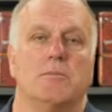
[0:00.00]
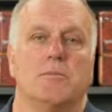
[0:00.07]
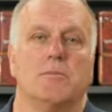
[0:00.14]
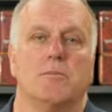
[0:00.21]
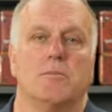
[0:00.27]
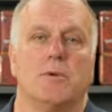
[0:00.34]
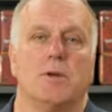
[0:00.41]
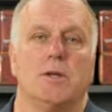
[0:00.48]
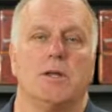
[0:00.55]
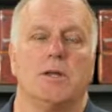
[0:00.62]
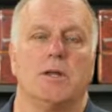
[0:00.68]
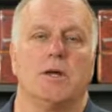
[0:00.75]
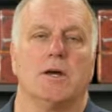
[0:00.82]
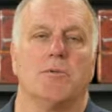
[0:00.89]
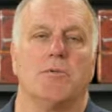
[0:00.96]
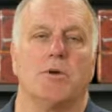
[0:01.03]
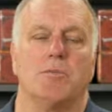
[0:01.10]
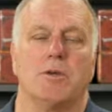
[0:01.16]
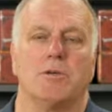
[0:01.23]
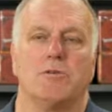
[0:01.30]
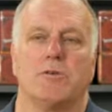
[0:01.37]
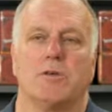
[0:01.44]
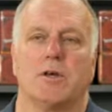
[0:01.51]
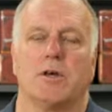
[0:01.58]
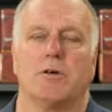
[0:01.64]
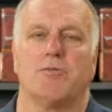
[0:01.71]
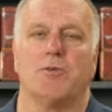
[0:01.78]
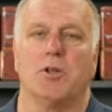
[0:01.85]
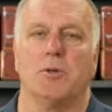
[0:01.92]
we miss
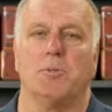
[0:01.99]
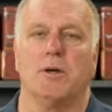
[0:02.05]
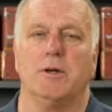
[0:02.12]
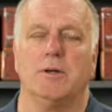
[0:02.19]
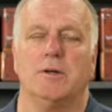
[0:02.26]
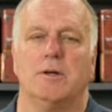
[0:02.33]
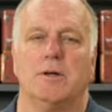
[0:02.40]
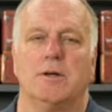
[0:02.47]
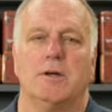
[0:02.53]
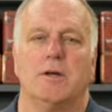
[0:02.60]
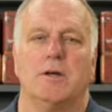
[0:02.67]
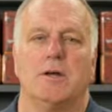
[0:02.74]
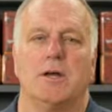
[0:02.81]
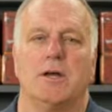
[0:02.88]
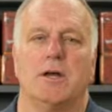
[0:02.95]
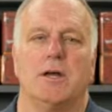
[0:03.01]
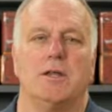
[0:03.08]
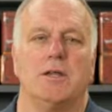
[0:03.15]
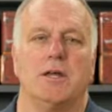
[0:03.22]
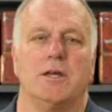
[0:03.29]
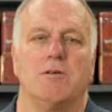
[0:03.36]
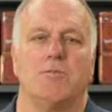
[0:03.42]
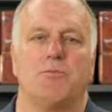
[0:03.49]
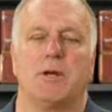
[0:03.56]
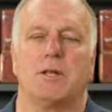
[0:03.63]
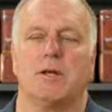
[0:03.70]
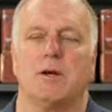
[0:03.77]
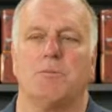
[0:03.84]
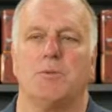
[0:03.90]
Philippa, and they have
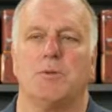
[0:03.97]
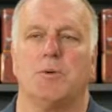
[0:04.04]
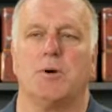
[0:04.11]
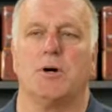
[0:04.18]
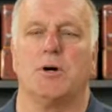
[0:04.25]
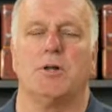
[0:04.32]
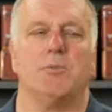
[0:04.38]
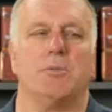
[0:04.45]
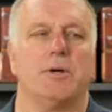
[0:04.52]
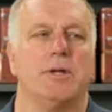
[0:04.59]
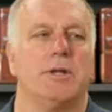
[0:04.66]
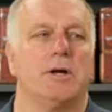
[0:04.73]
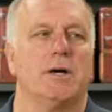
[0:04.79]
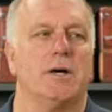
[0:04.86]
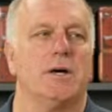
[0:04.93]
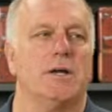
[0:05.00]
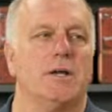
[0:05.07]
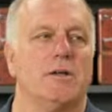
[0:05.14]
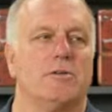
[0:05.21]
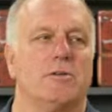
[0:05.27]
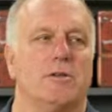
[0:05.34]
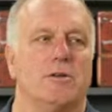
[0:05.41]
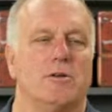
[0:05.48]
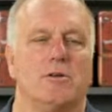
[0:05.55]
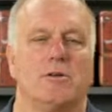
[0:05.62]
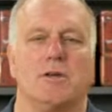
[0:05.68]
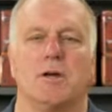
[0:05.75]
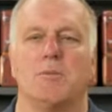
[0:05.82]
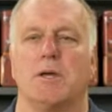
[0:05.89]
picked up the ball, but it's
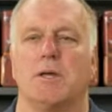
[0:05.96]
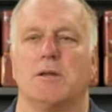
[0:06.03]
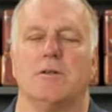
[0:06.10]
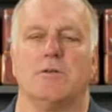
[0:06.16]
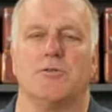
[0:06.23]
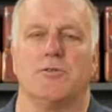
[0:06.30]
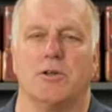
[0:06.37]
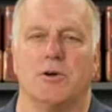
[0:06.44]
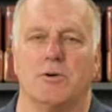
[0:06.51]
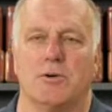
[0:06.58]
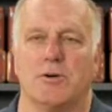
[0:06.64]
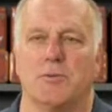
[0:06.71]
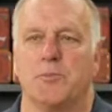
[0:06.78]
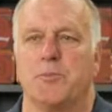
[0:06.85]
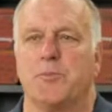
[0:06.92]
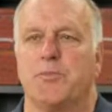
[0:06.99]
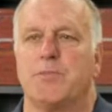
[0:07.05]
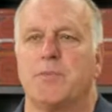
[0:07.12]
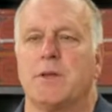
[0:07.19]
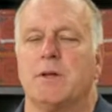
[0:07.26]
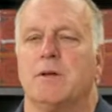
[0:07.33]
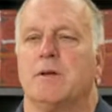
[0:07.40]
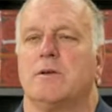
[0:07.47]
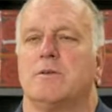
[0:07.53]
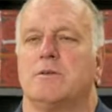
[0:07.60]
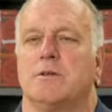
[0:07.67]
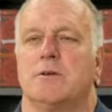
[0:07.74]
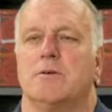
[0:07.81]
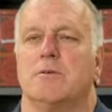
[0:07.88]
coming in a little slower.
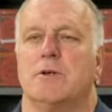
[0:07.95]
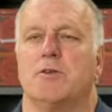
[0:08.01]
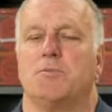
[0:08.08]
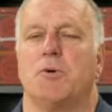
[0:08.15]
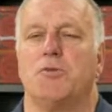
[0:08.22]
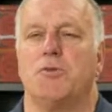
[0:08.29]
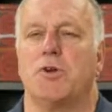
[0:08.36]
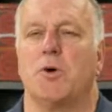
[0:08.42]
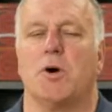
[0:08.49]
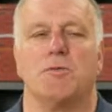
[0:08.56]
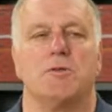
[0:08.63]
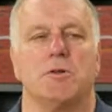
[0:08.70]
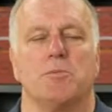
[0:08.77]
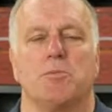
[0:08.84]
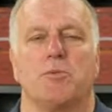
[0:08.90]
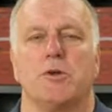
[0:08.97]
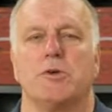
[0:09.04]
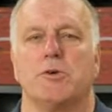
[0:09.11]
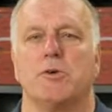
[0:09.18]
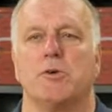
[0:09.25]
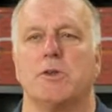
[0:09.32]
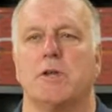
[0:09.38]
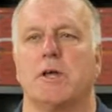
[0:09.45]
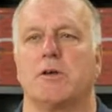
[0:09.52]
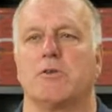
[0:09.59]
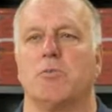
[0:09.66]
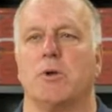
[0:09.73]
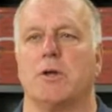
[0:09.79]
So it's supposed to go off to the printer in the next week or